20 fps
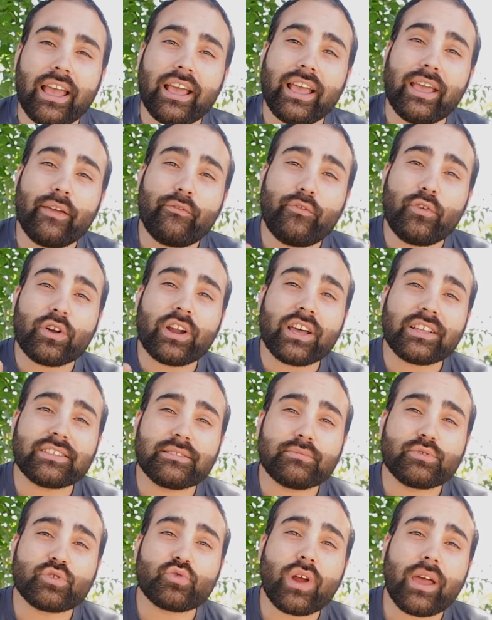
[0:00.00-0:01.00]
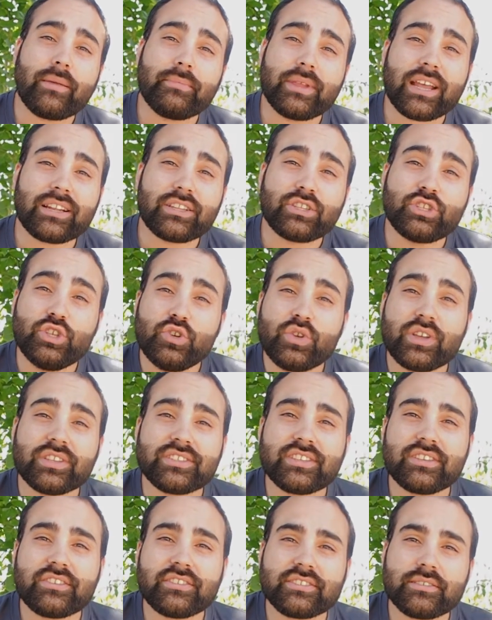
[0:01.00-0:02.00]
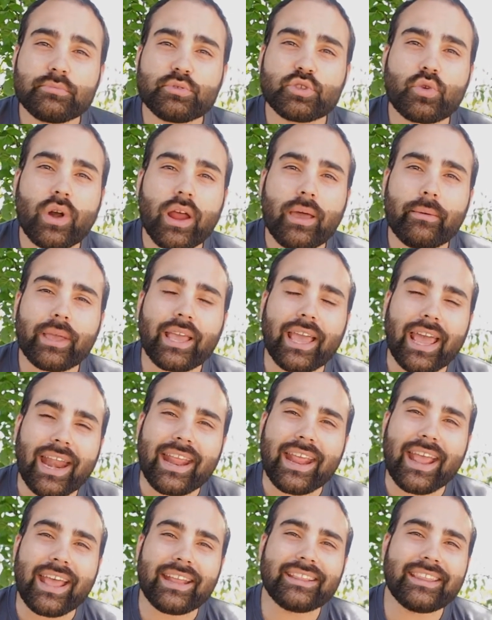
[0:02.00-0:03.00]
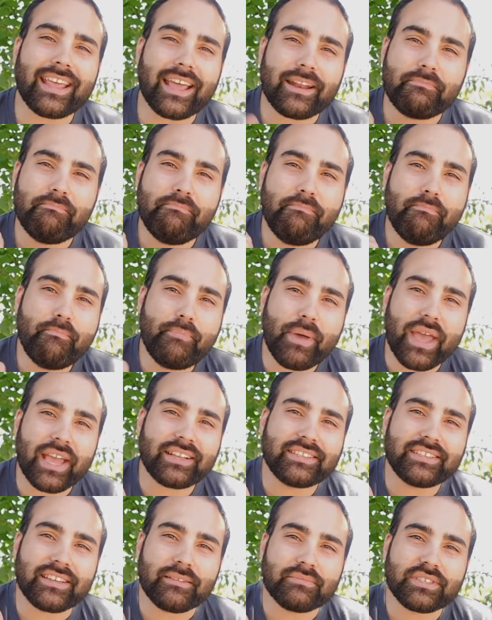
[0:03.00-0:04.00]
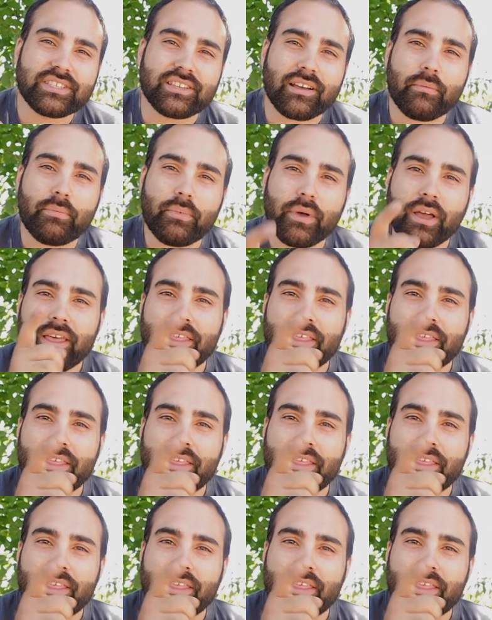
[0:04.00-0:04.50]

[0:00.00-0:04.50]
If you're not subscribed yet, do consider subscribing and hit that big thumbs up.